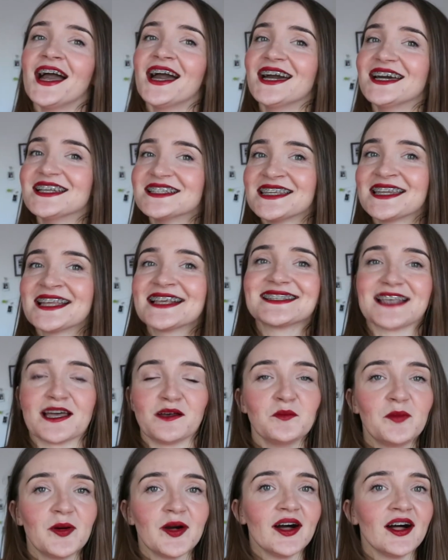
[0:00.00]
As an
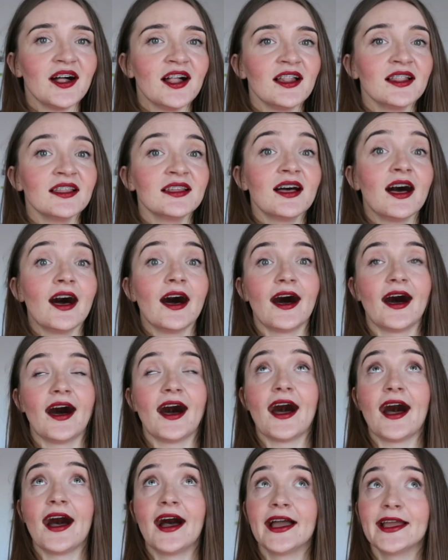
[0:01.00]
example,
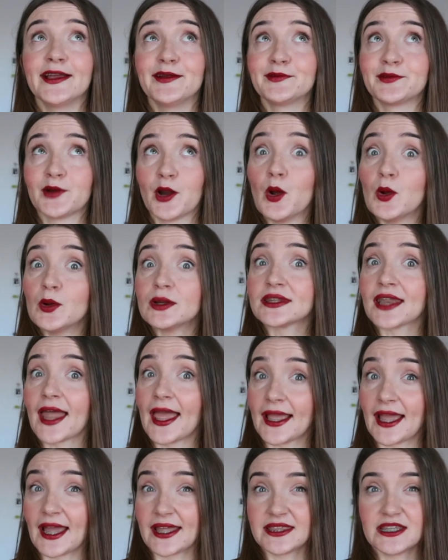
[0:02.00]
I wrote
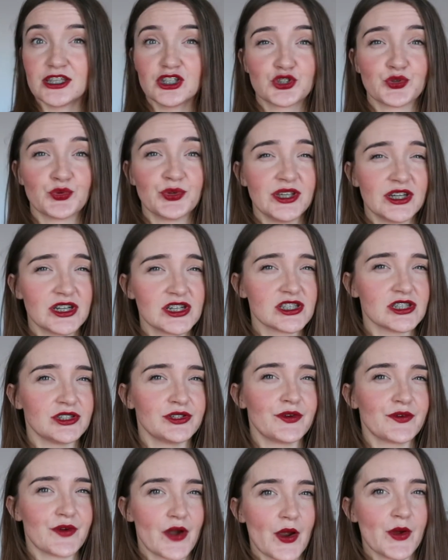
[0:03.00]
like I think 2 years in
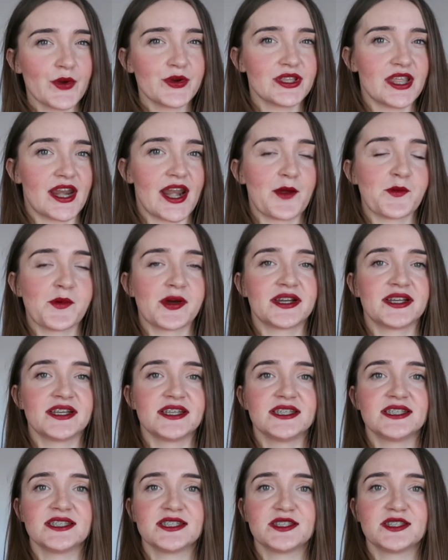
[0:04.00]
a row that I want to